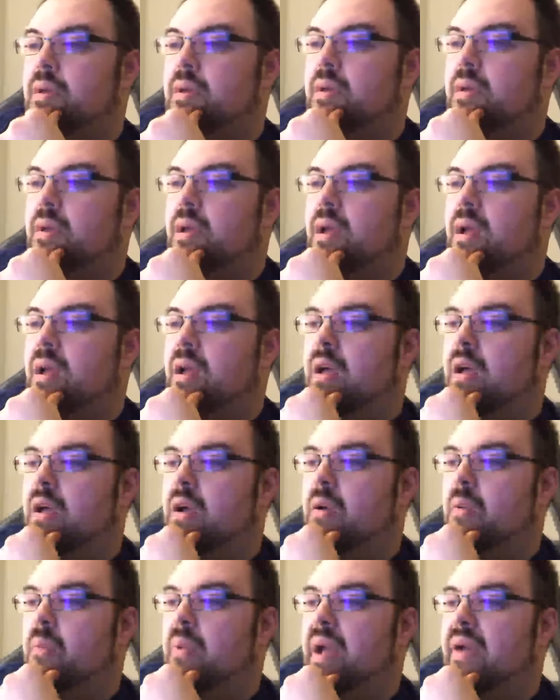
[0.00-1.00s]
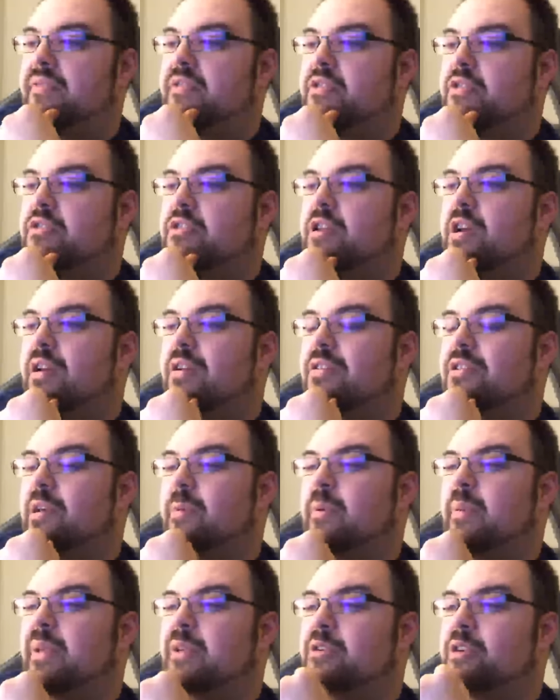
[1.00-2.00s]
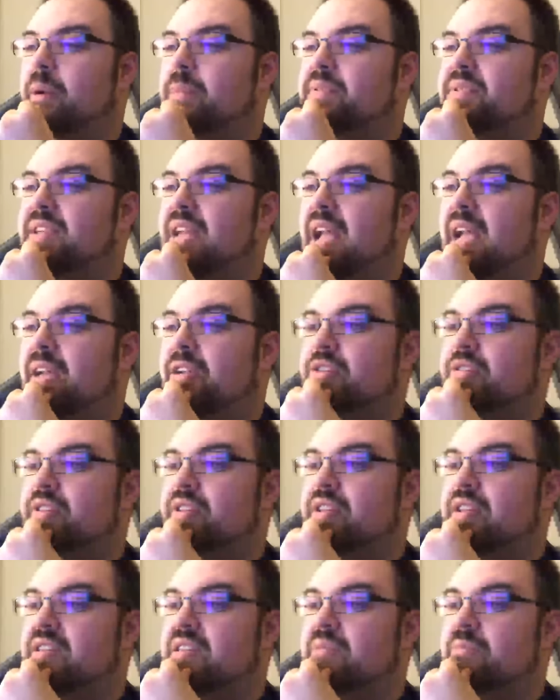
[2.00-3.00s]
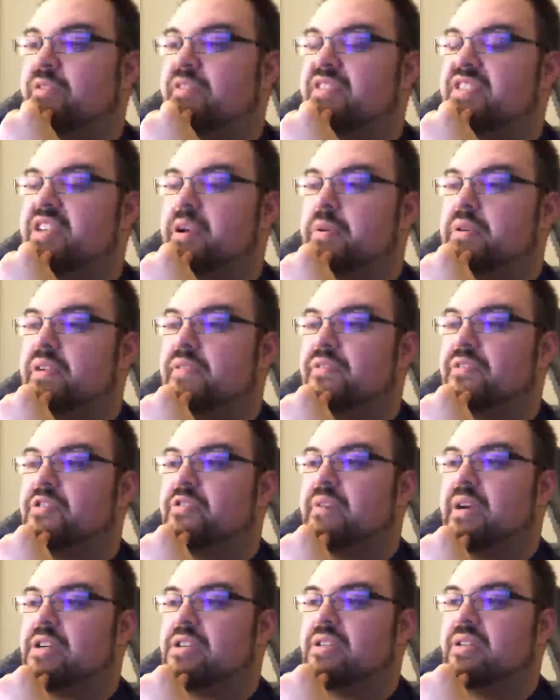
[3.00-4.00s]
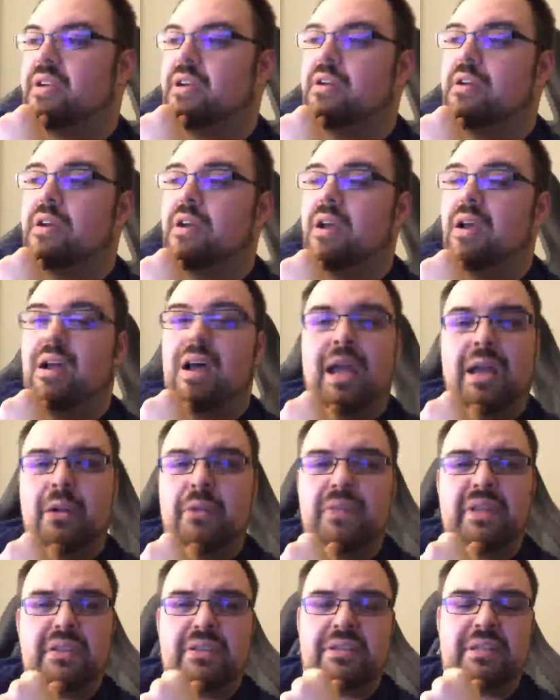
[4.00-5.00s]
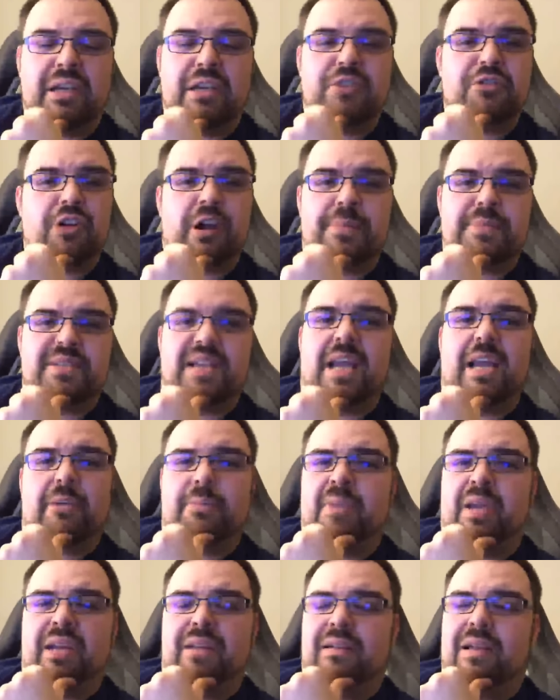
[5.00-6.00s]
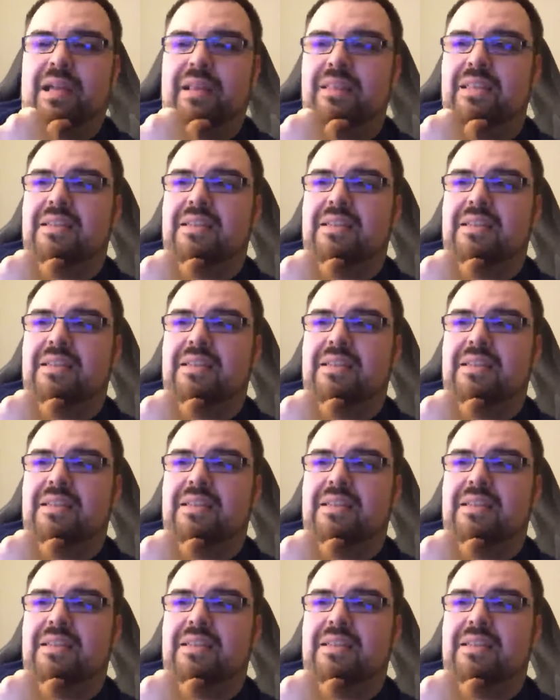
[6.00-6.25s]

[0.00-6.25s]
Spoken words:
after WB drops Zack, should the DC movies go a different direction? I don't think they're gonna drop Zack, man. I think